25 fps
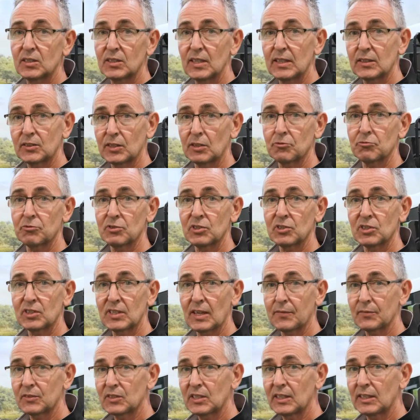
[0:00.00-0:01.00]
is
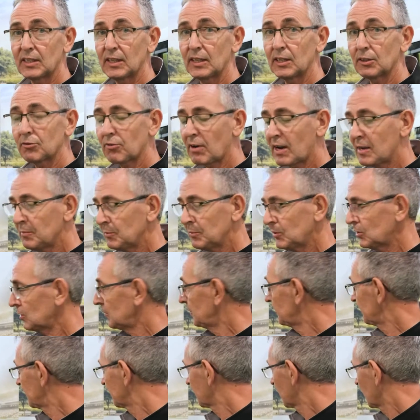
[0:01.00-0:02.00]
670
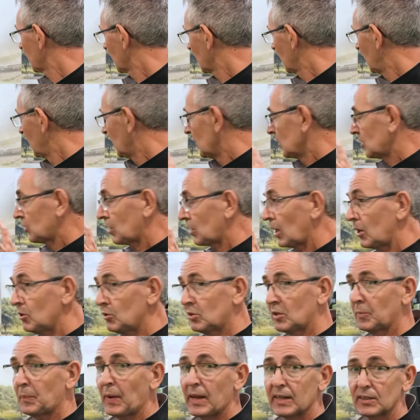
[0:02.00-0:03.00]
kilograms.
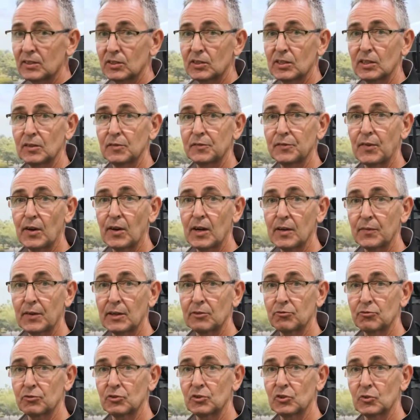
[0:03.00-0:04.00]
Tow capacity of
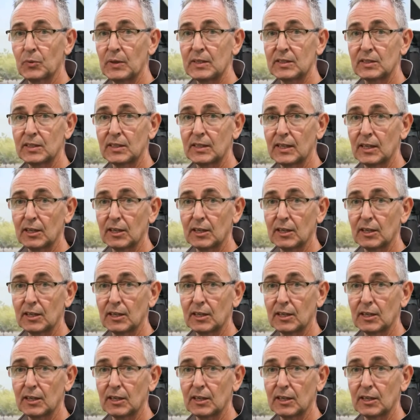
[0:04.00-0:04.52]
520